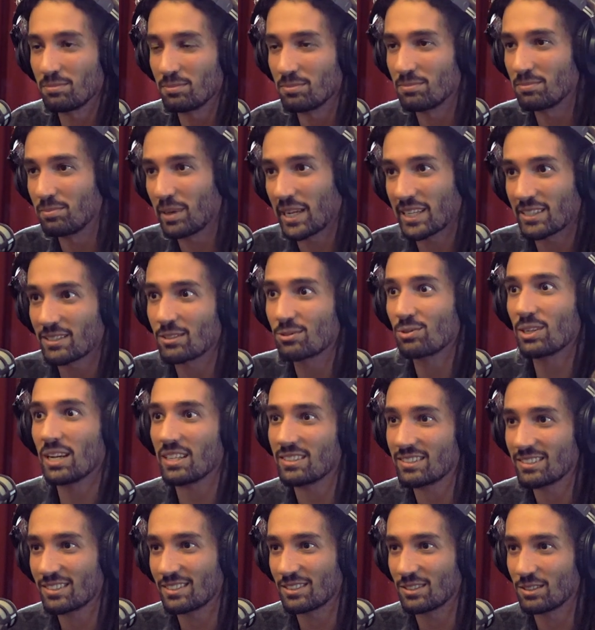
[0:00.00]
make the
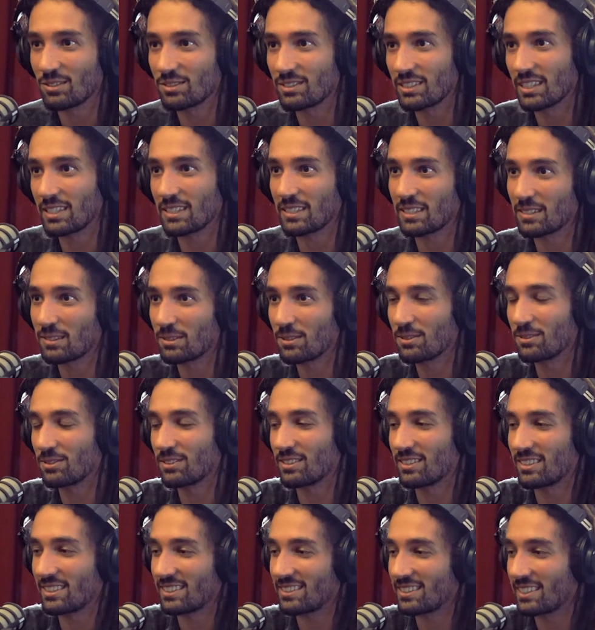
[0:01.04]
rest, you know, selling clothes
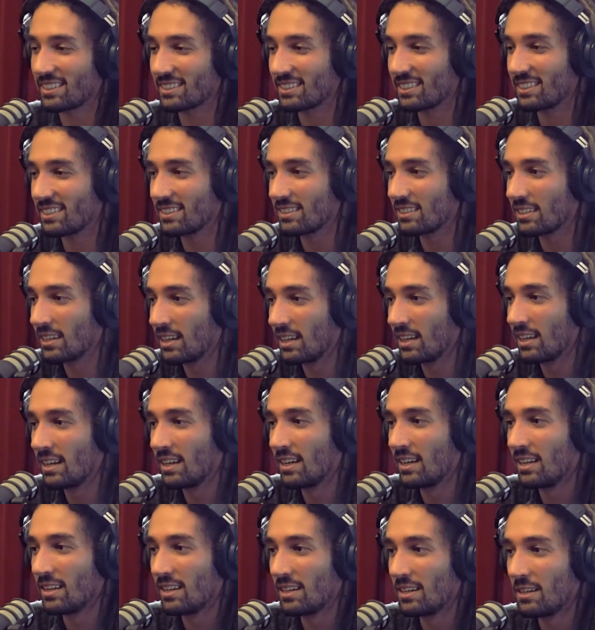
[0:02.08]
and things like that.
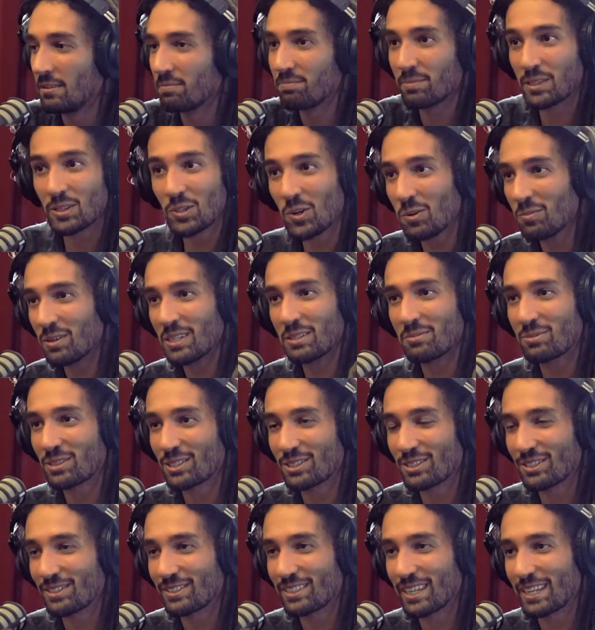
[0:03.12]
But nobody
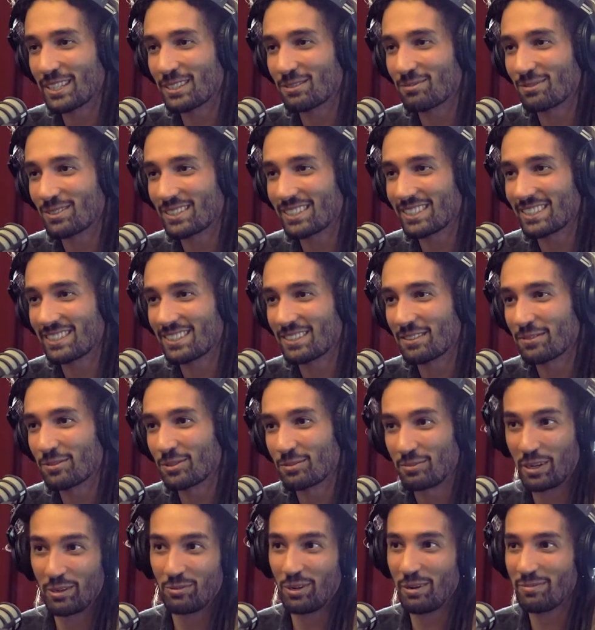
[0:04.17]
criticized me for
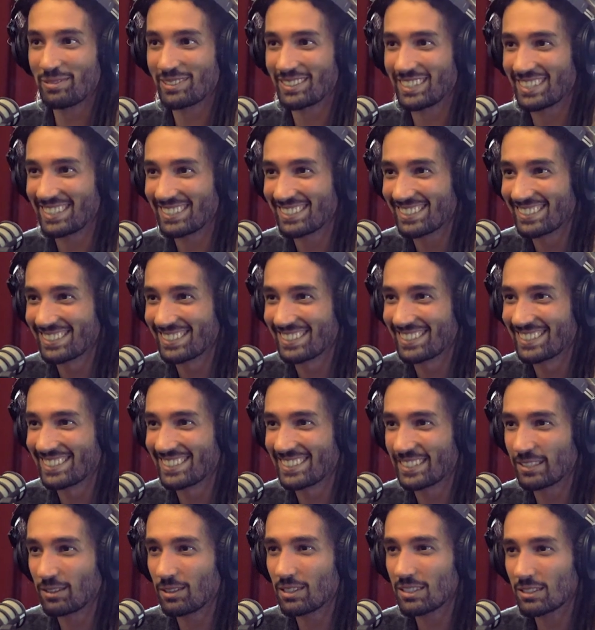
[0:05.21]
my website.
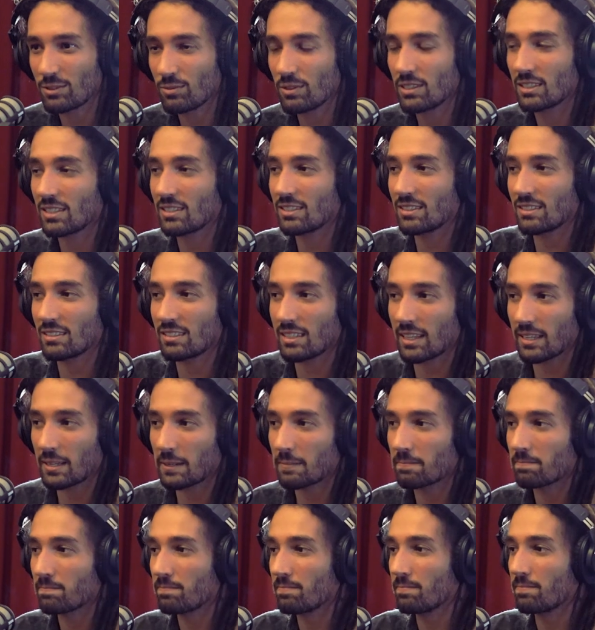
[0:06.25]
You know, it's weird, because it's like,
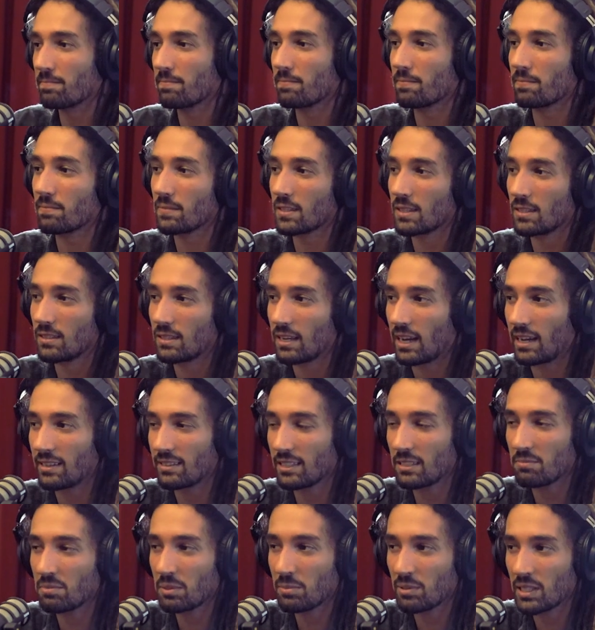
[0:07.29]
I
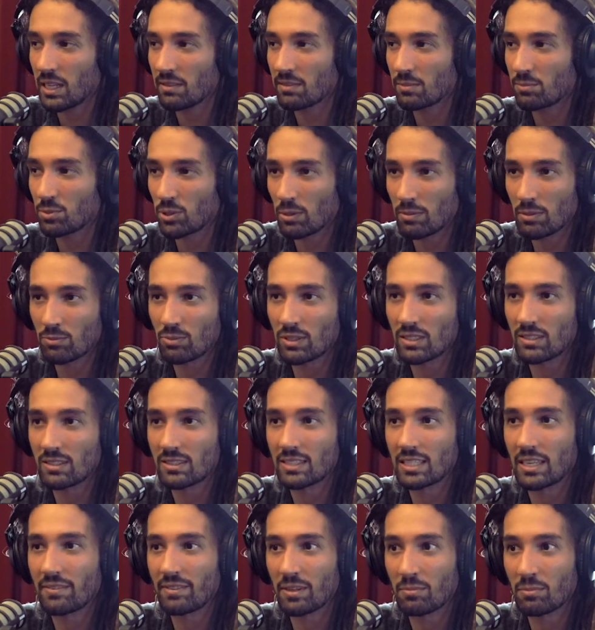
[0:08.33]
think people have a problem with
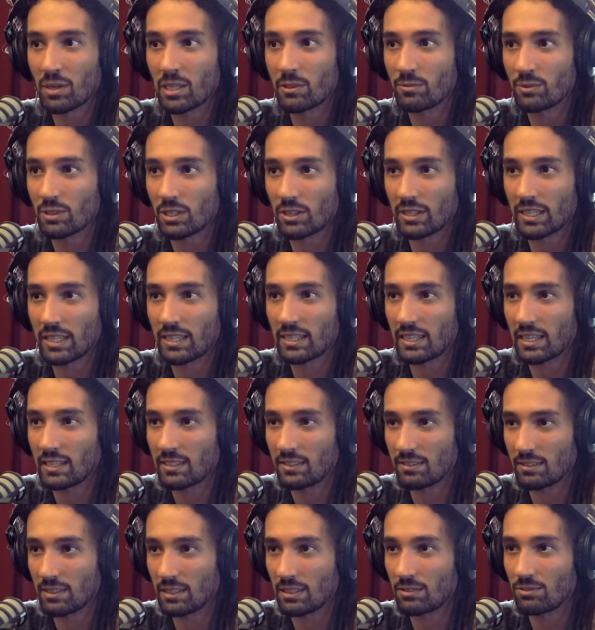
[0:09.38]
giving money without getting
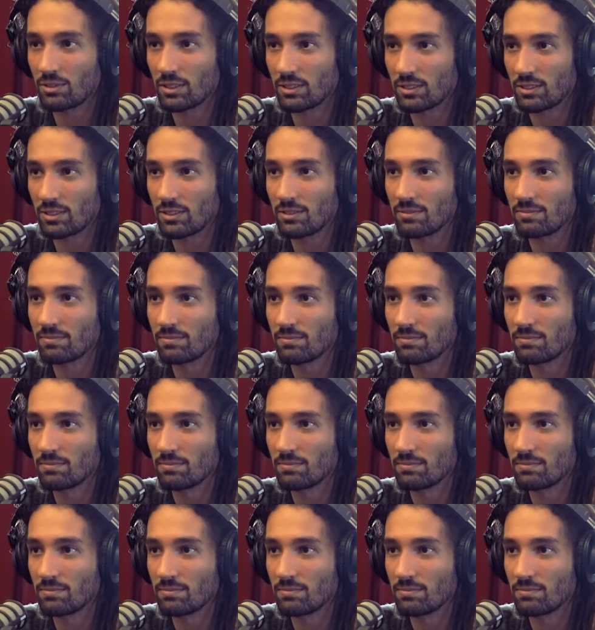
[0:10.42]
anything in return.